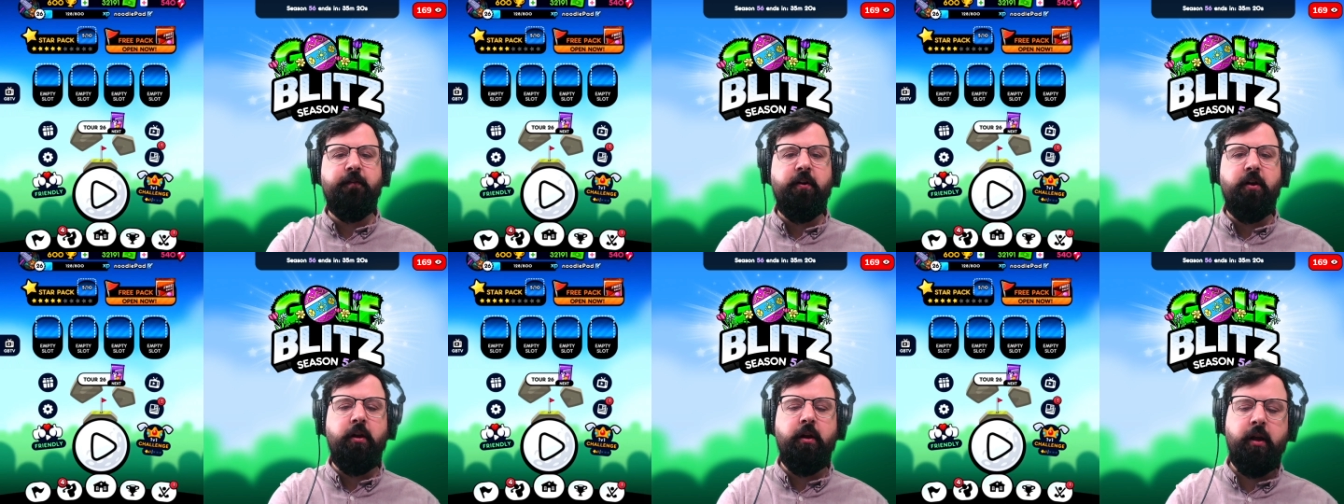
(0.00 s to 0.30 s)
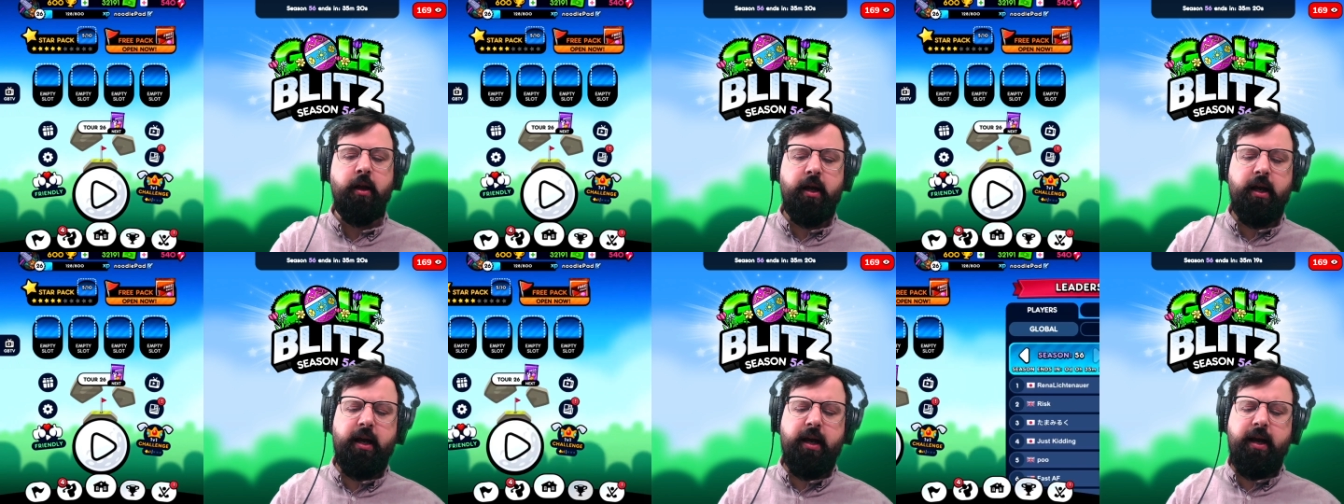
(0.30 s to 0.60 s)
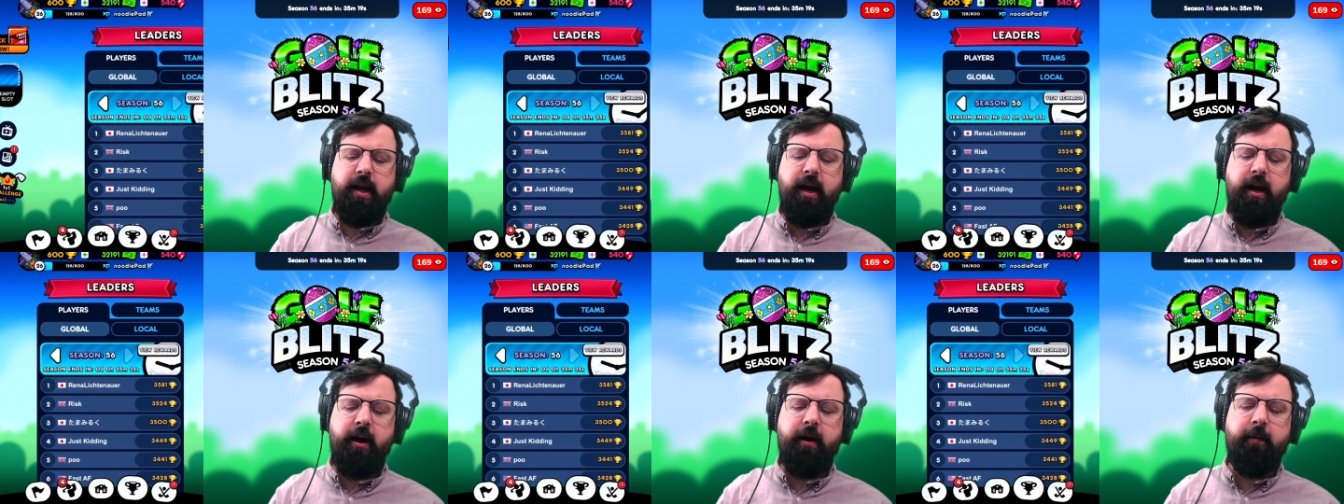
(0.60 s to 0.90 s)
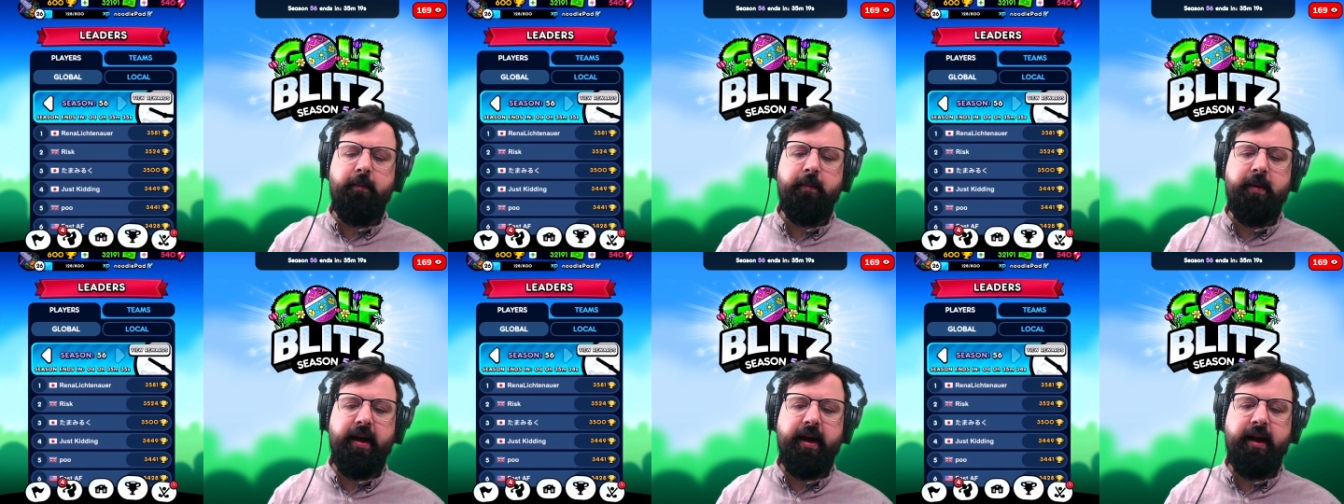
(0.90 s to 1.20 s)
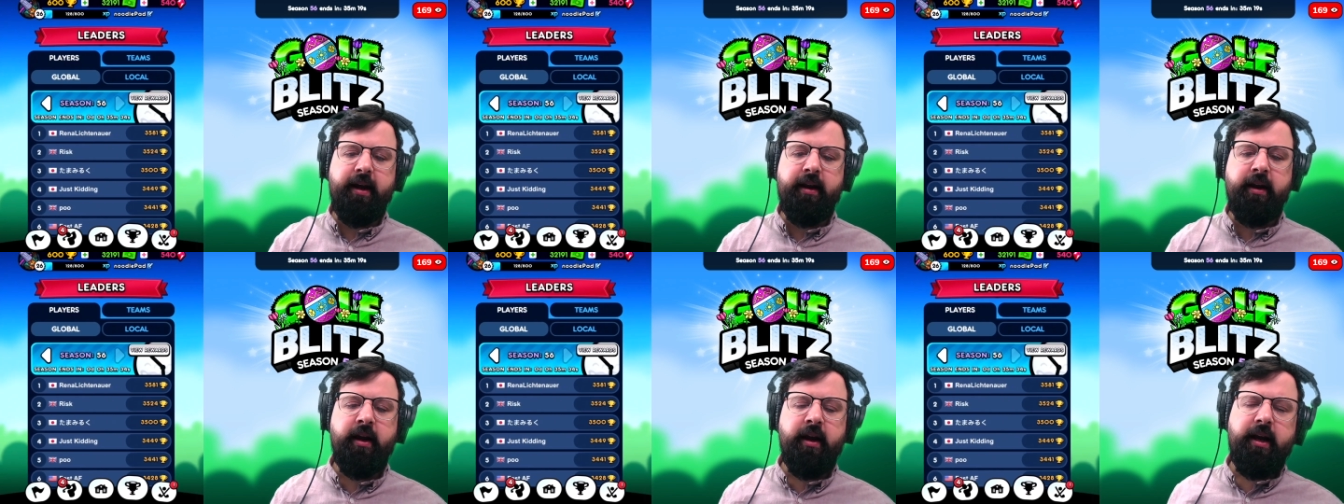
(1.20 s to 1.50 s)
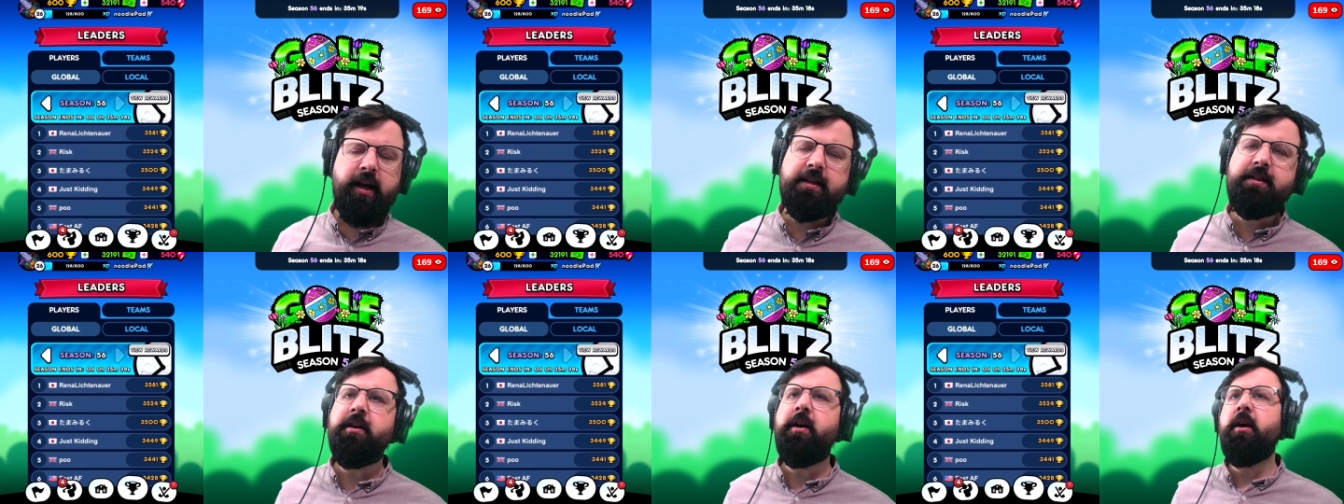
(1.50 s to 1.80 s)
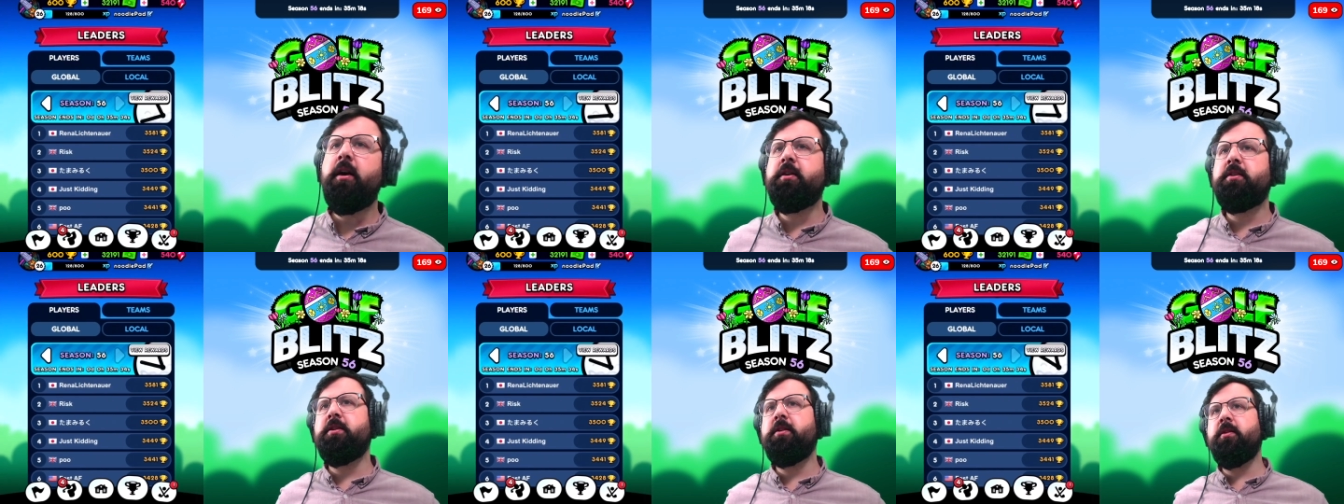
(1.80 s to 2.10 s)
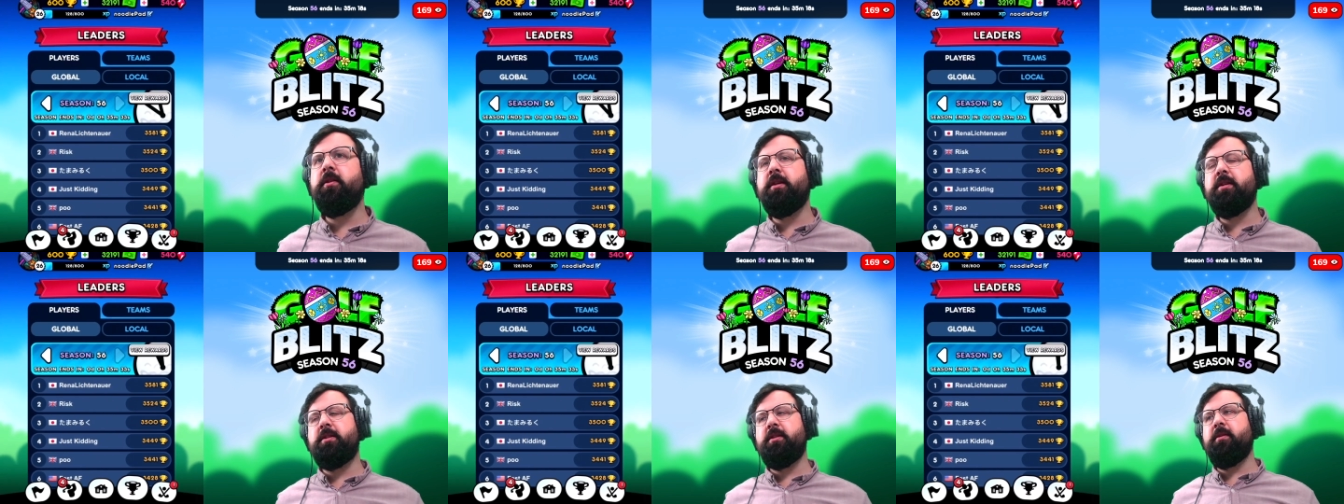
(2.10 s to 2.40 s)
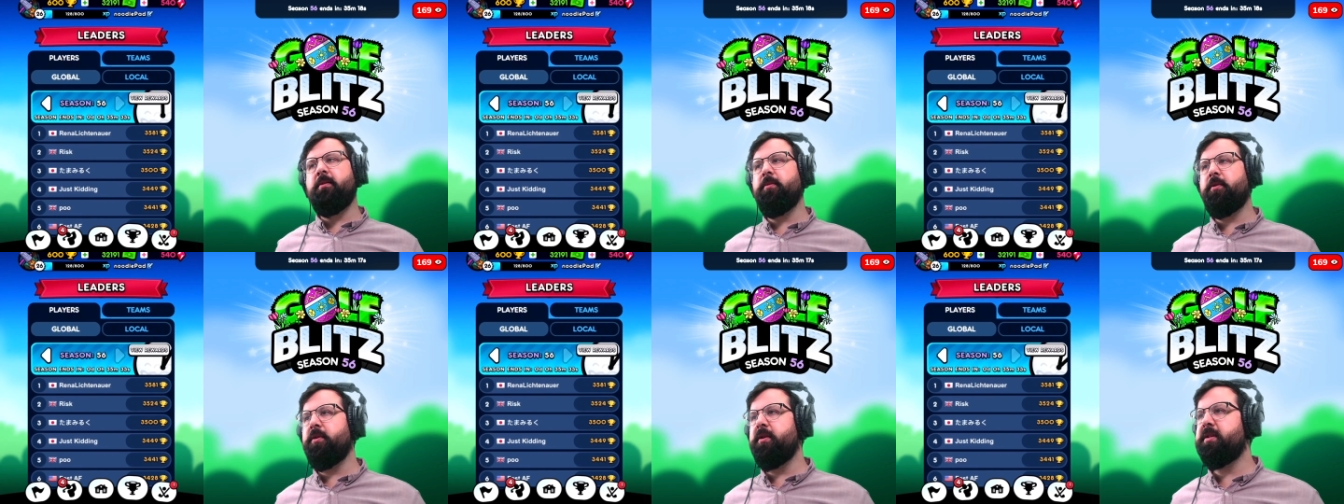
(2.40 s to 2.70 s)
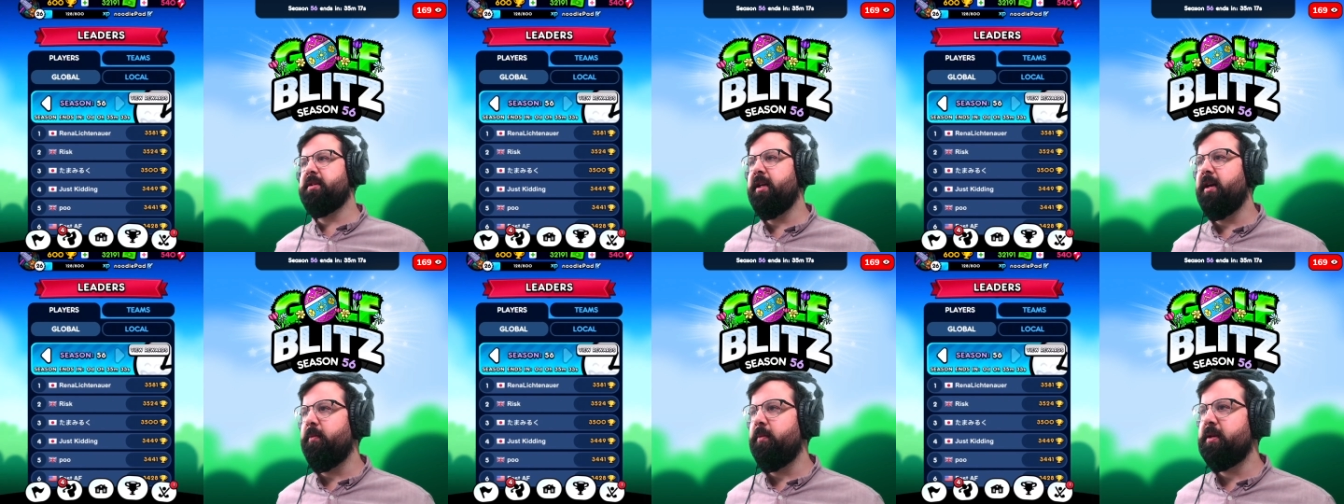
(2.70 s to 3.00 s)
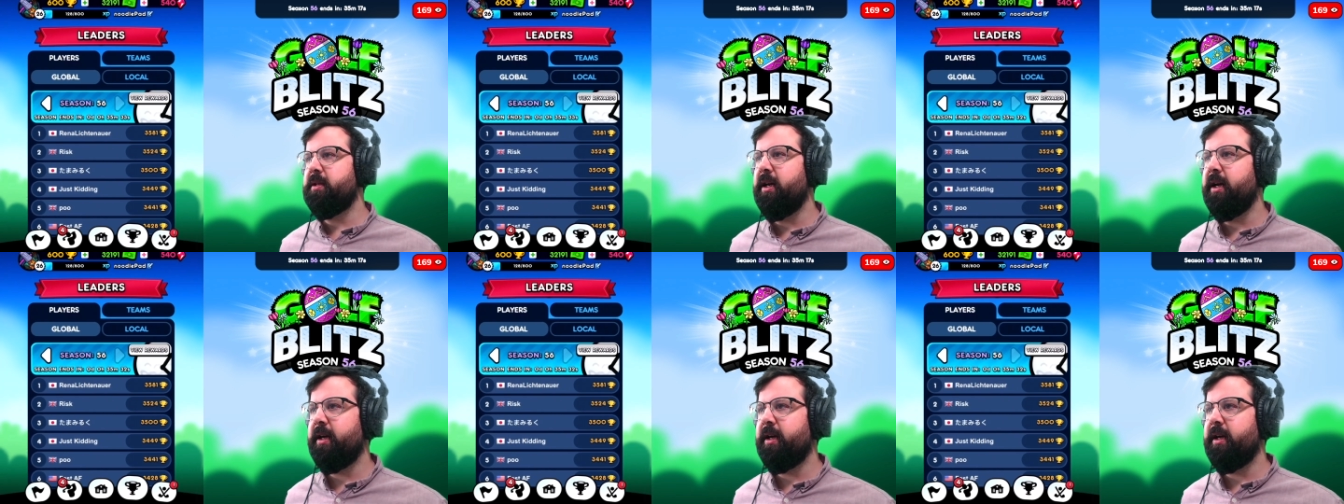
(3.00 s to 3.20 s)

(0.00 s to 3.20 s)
full. Oh, man. It's on our to-do list to increase that.